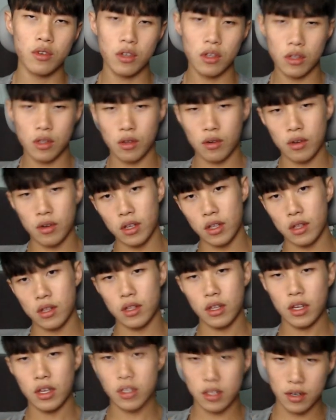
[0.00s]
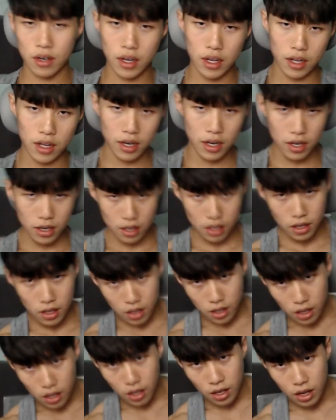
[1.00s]
So it's like
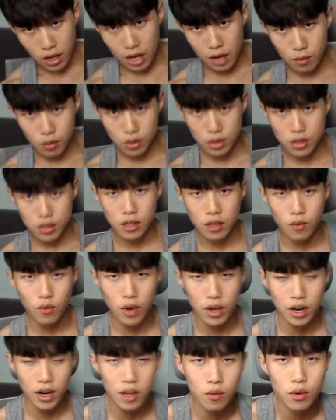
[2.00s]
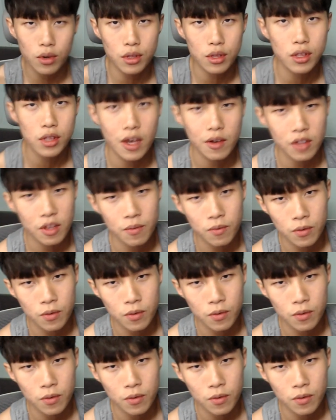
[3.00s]
when I was 74